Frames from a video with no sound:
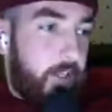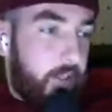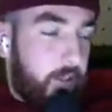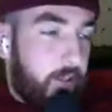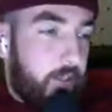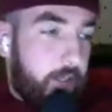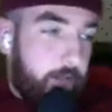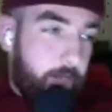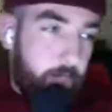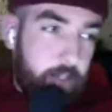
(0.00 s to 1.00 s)
It's a good
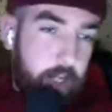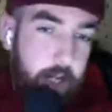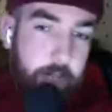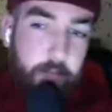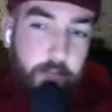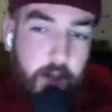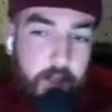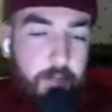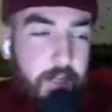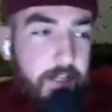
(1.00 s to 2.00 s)
save from the keeper,
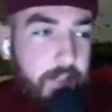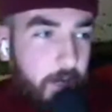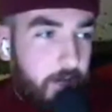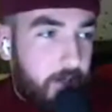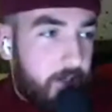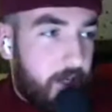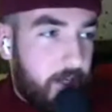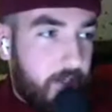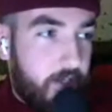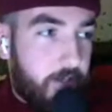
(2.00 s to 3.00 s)
but he plays it out into
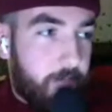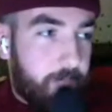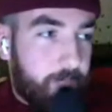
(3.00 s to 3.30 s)
danger.